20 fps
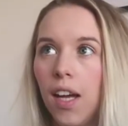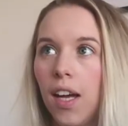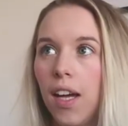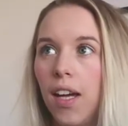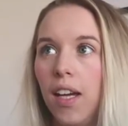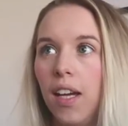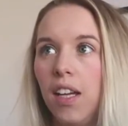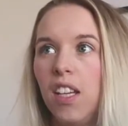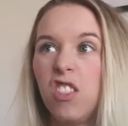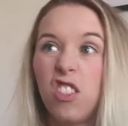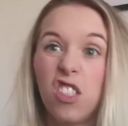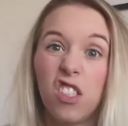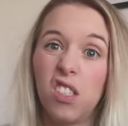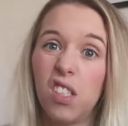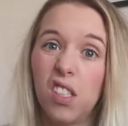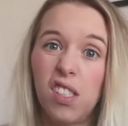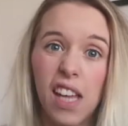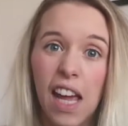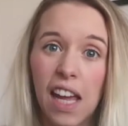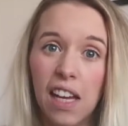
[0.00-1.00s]
It's just
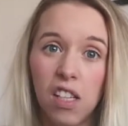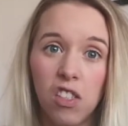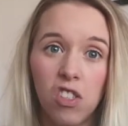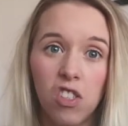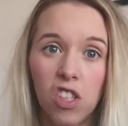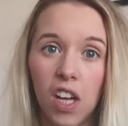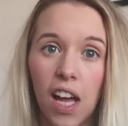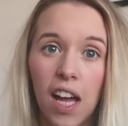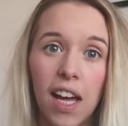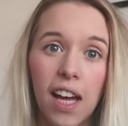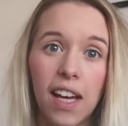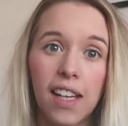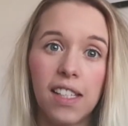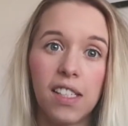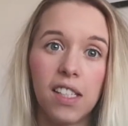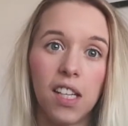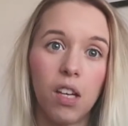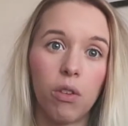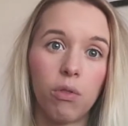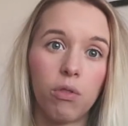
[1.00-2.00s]
a stage
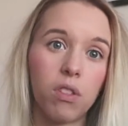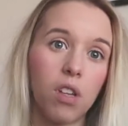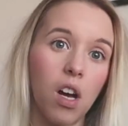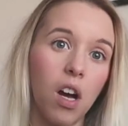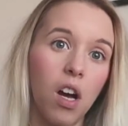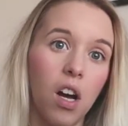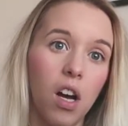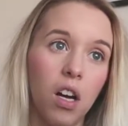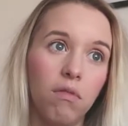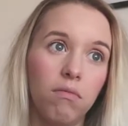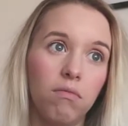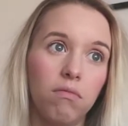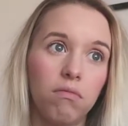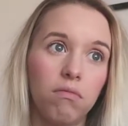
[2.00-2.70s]
and he'll start